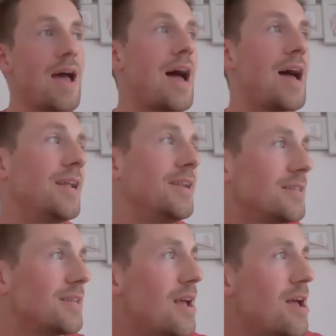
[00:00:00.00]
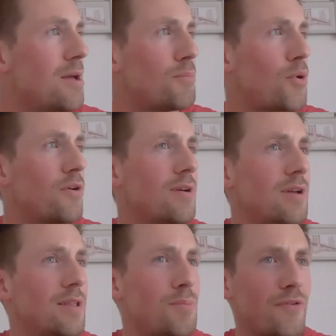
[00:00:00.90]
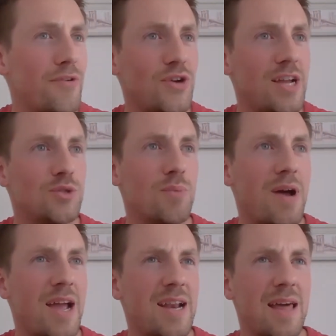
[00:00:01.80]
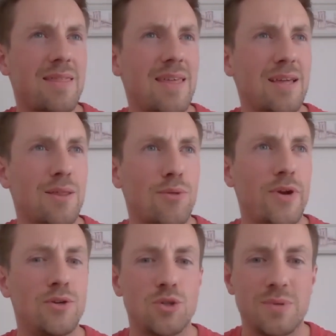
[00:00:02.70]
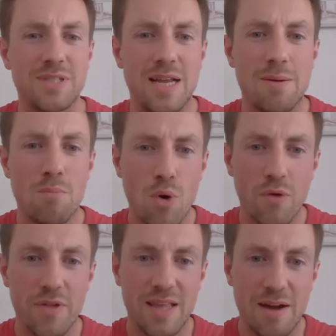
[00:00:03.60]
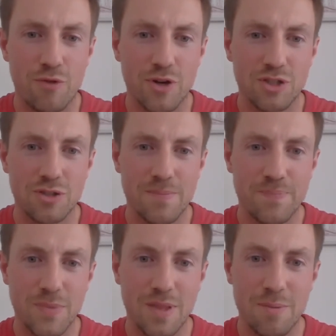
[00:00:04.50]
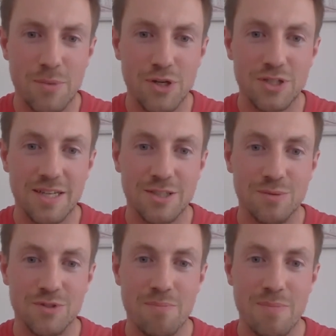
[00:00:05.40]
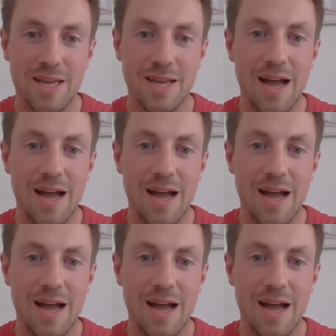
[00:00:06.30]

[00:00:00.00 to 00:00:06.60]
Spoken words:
And the ProFit trainers were buying, I think, 300% more than the average person in terms of meat.